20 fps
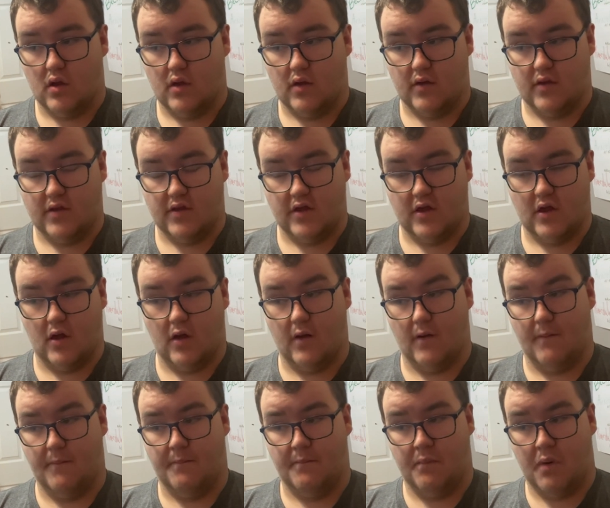sit
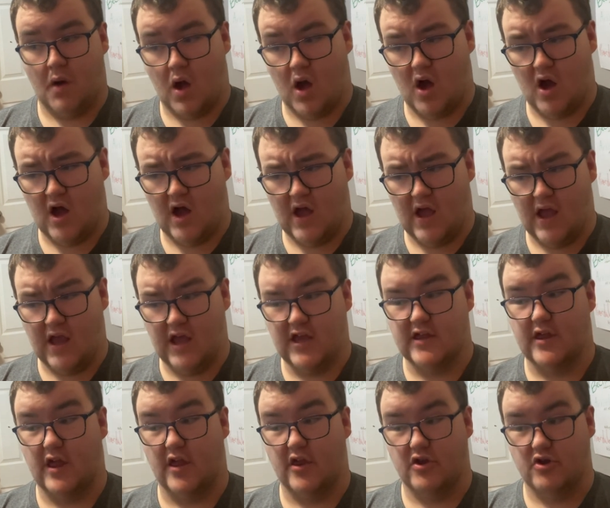on a pie
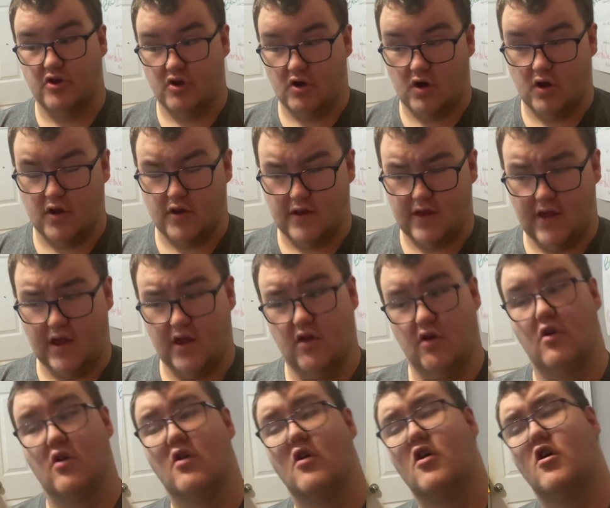and then John
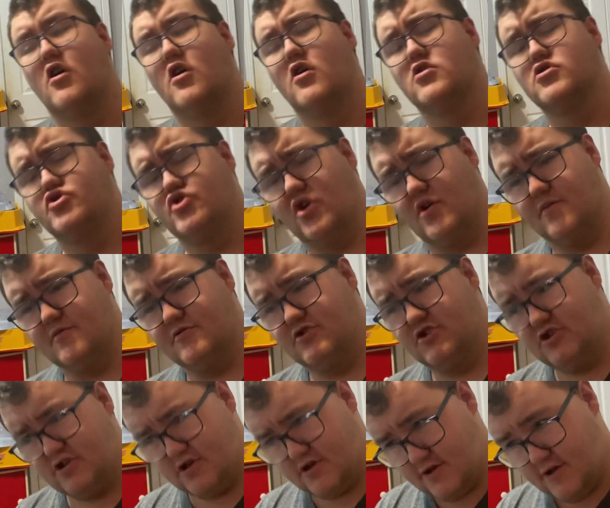Daniel drops
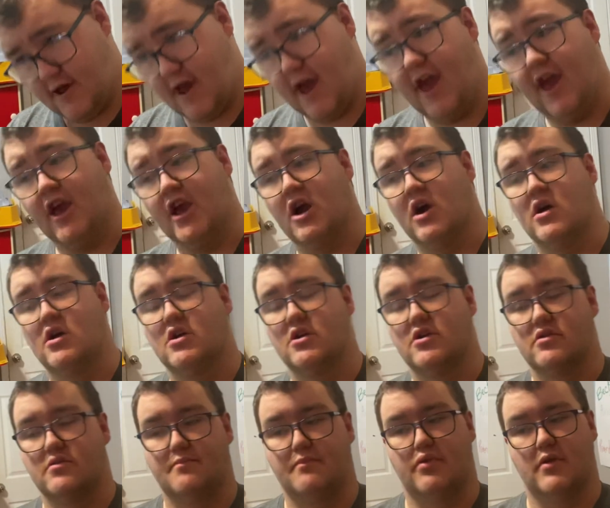cake on
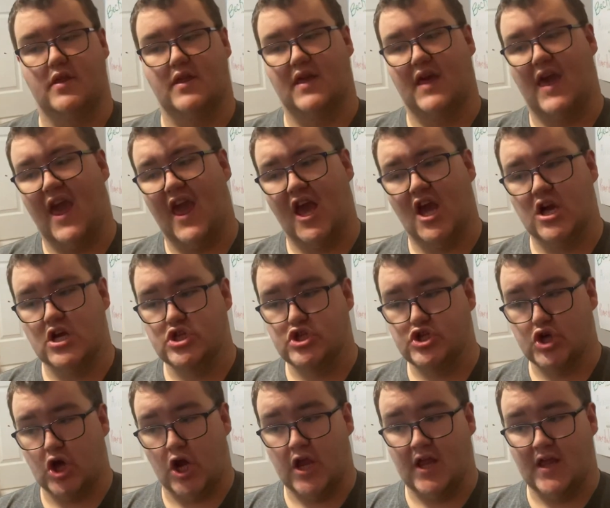puts cake on
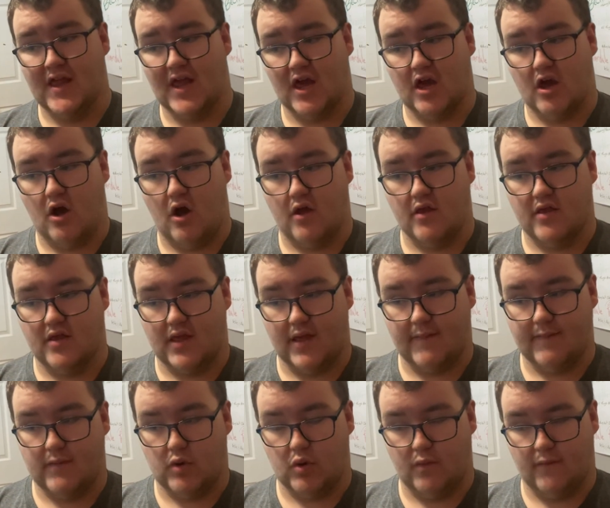Johnny and that causes
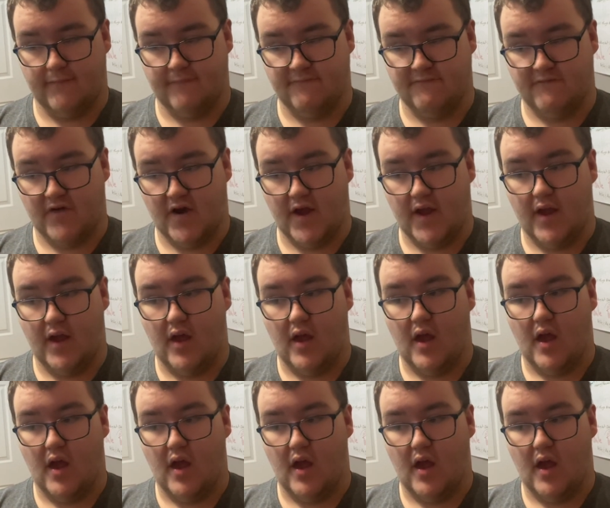them to fight.